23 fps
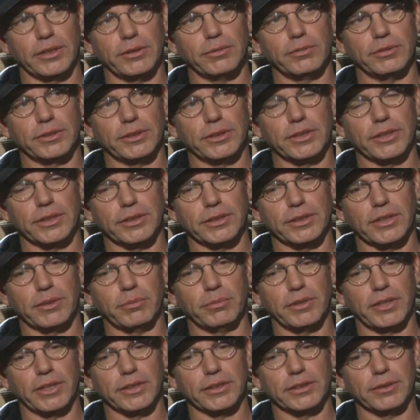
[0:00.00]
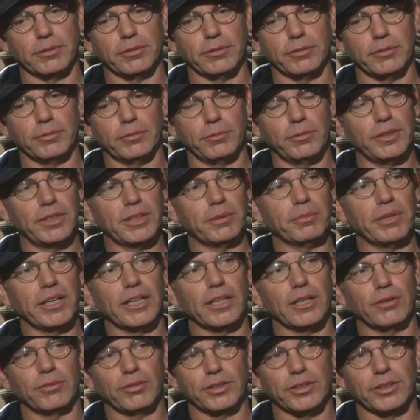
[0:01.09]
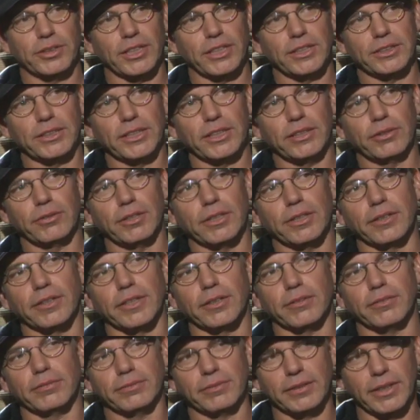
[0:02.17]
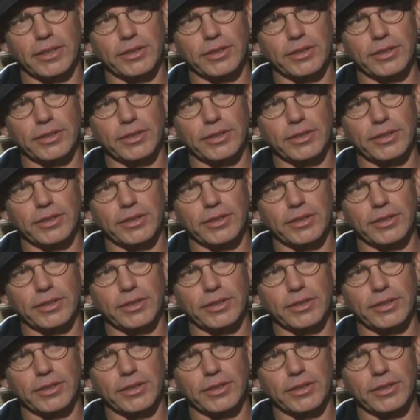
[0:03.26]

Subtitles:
It was something else. We did make it over to the Sunset Grill, though.